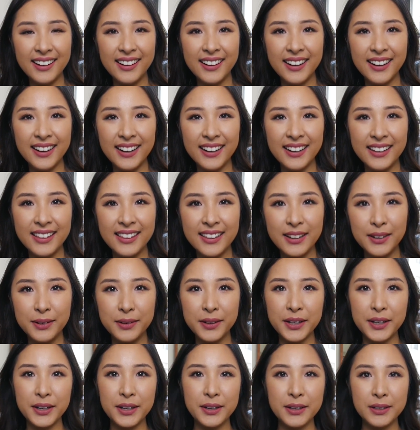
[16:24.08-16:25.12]
right, there
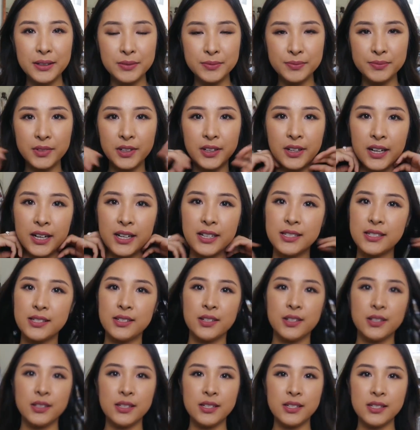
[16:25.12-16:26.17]
we go. All right,
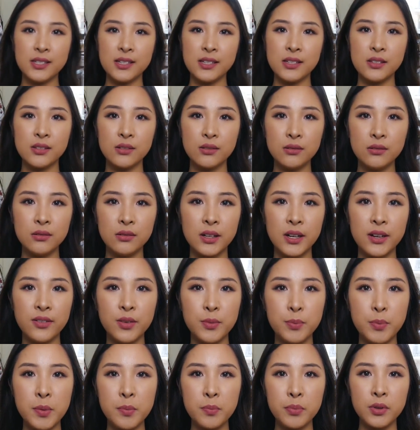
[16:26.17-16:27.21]
so this is, oh, I have
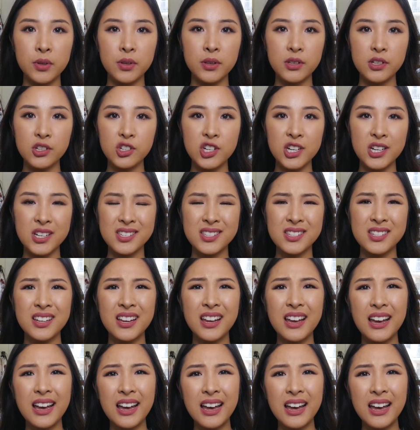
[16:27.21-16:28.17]
a pimple on the chest.